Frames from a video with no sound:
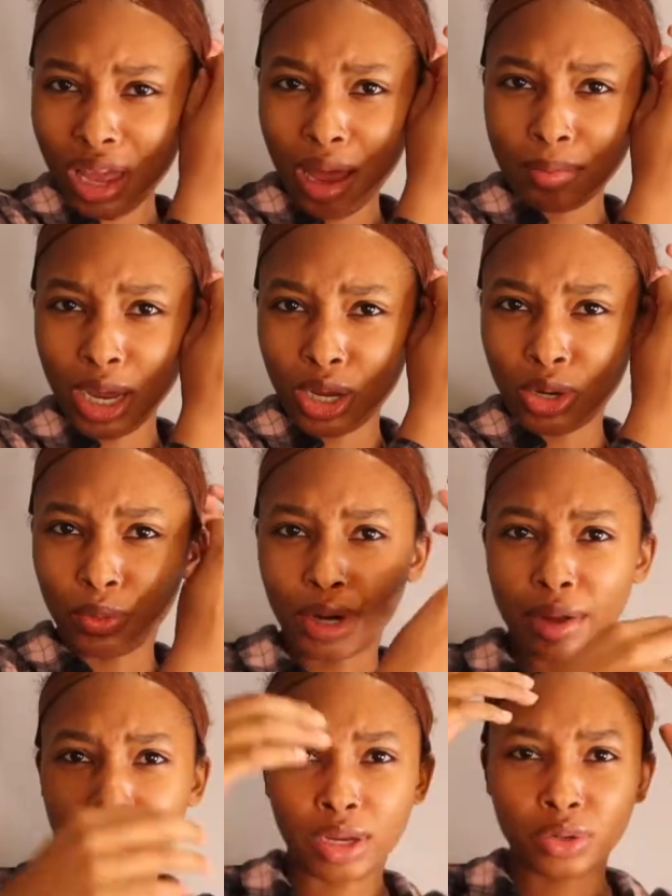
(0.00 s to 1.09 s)
I'm not going to worry
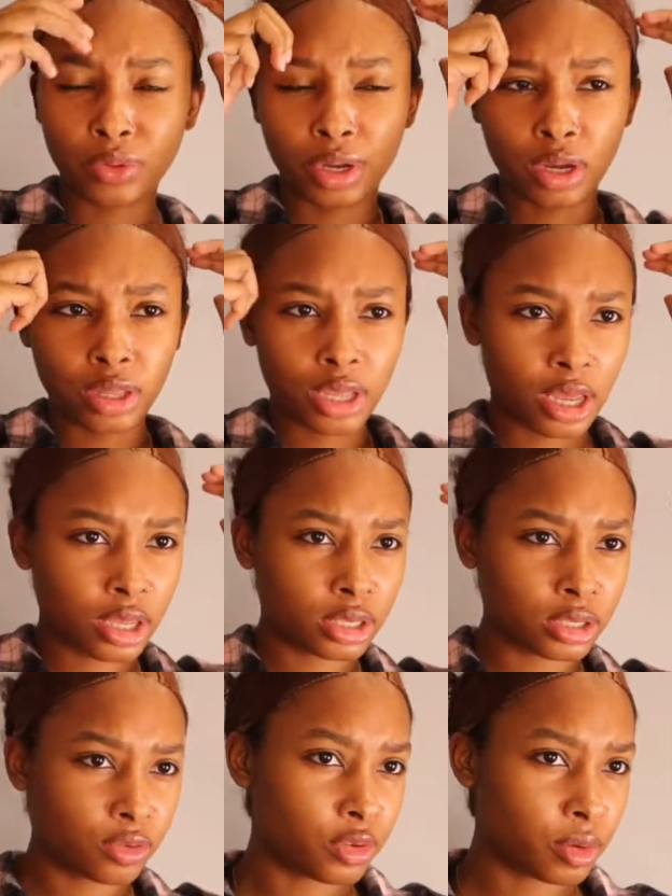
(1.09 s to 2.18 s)
about doing all that.
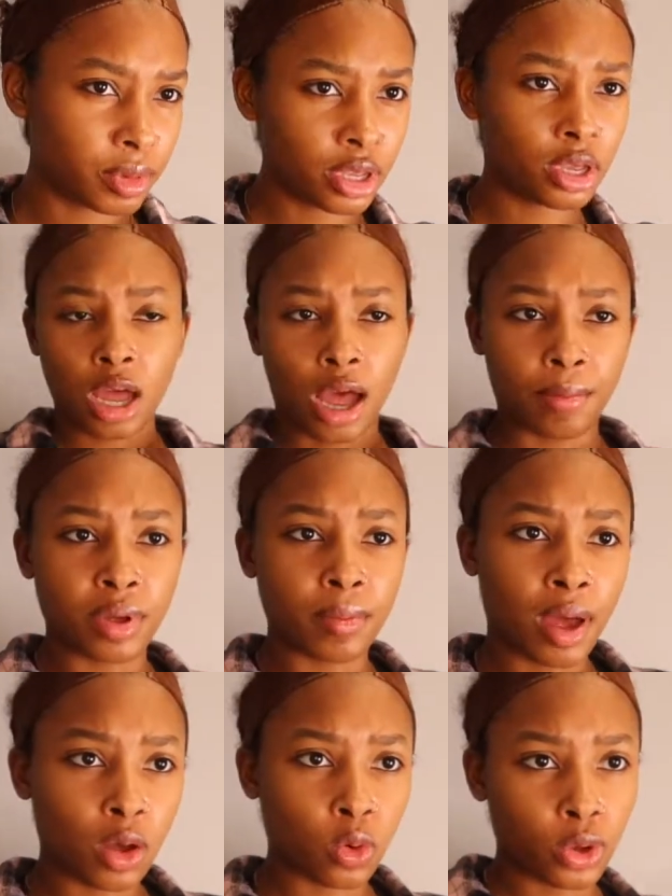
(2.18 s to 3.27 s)
You feel me? I put
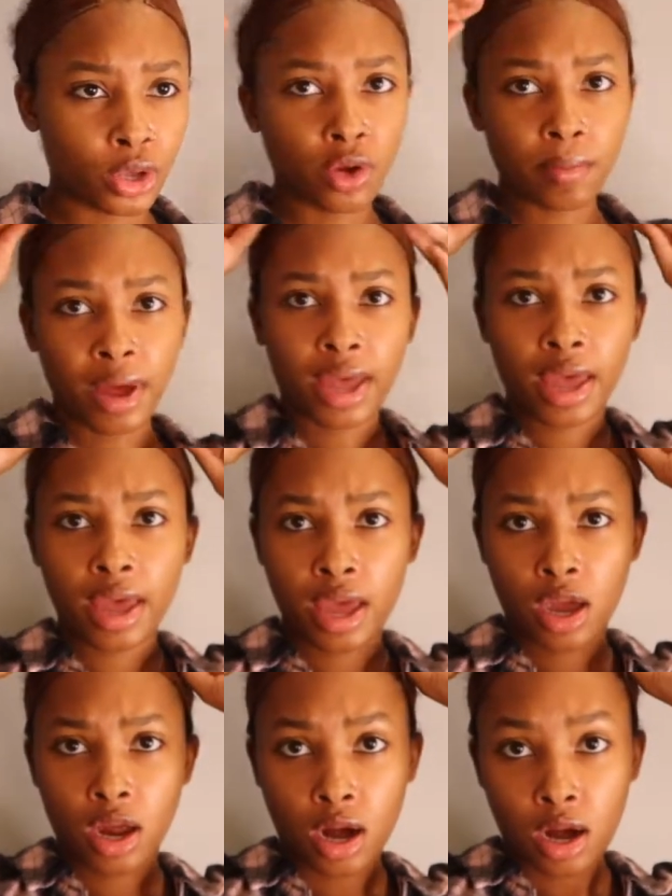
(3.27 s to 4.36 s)
my oil in my
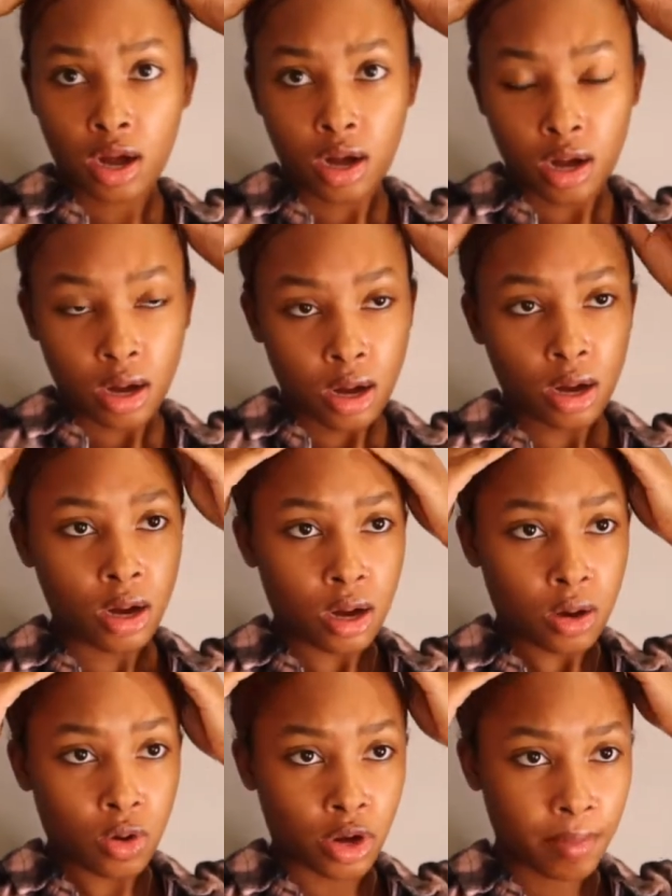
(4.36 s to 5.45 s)
hair
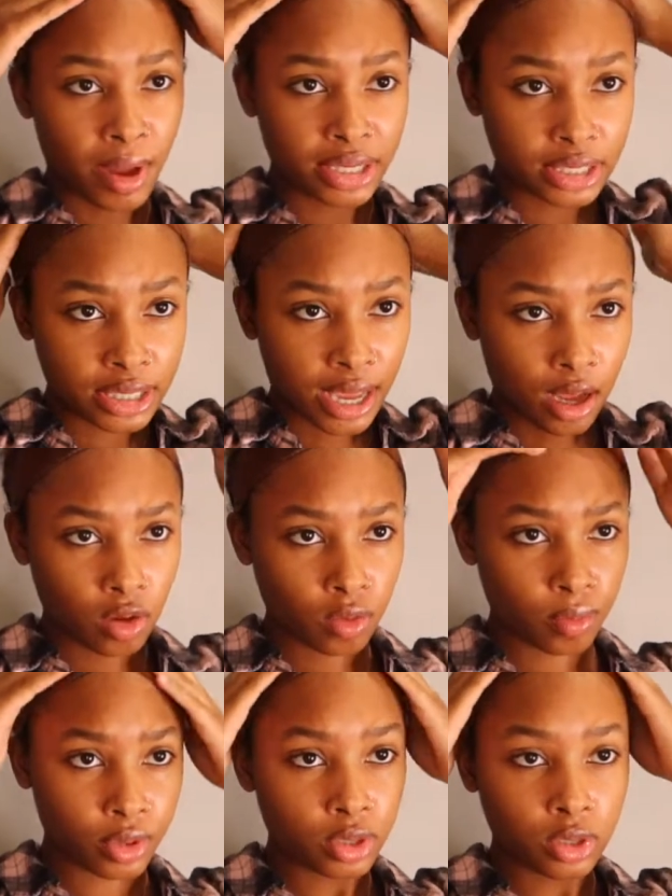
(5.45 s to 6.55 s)
or in my scalp,
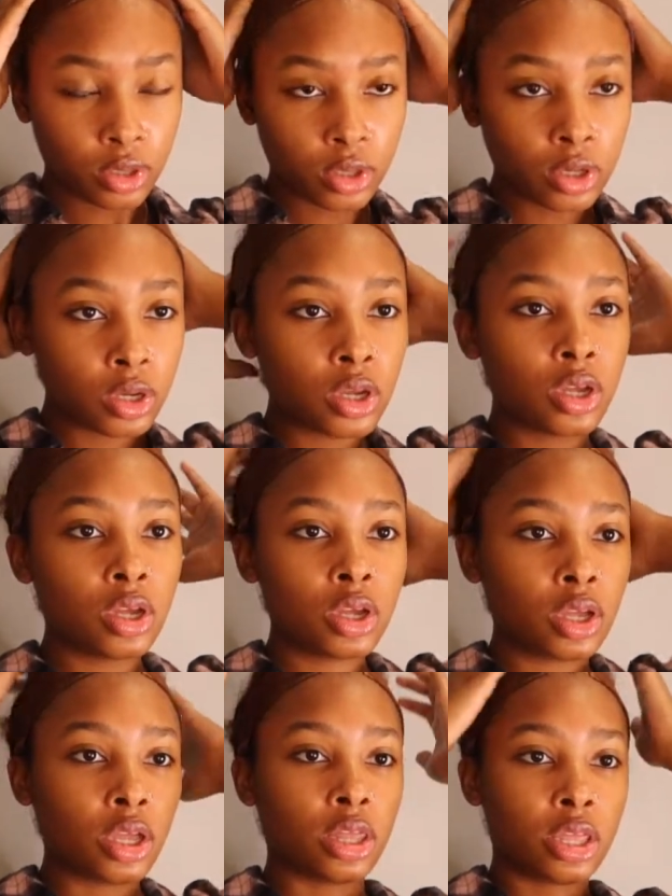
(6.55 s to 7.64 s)

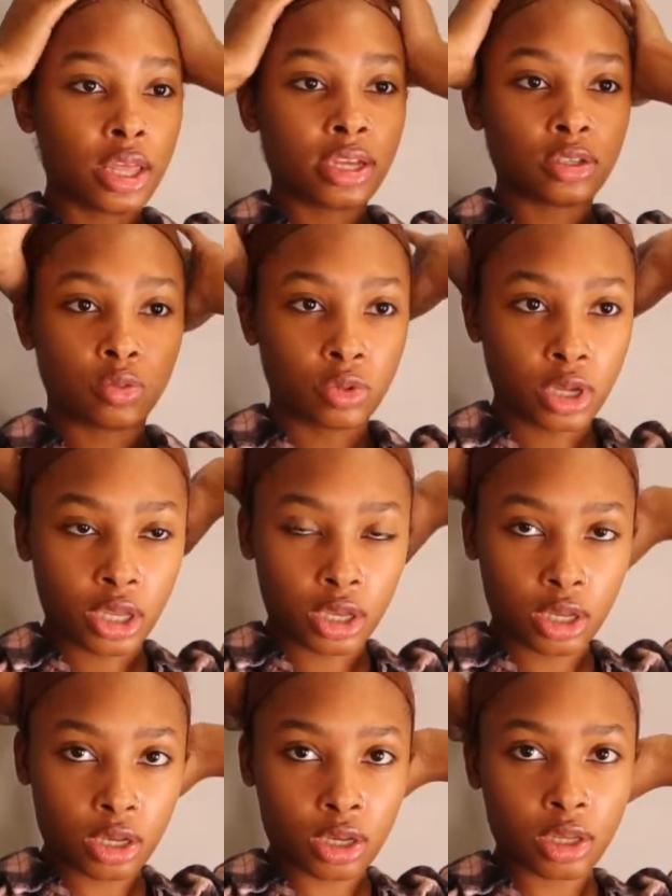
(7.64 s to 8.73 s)
and then that's what
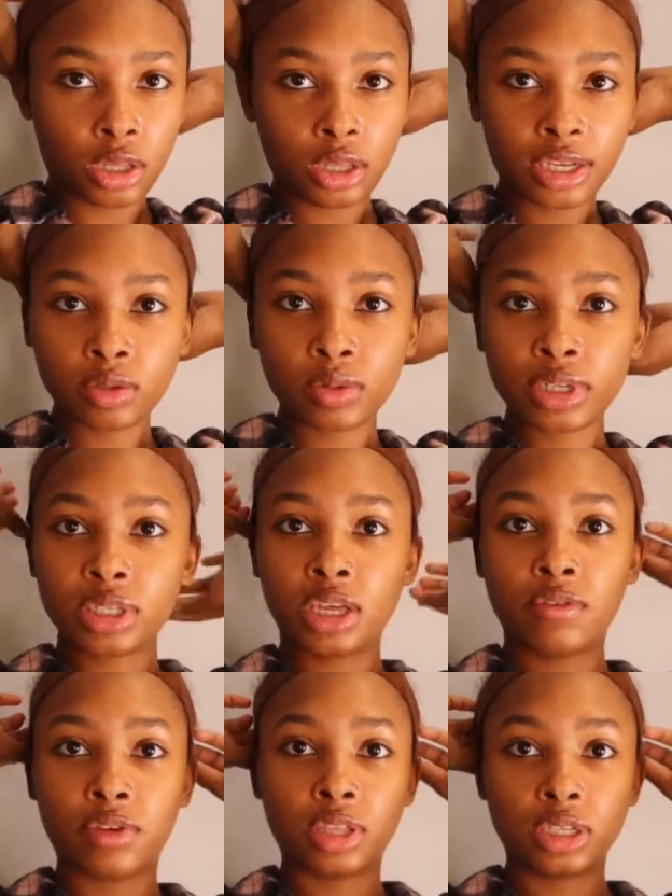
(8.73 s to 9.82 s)
it's given.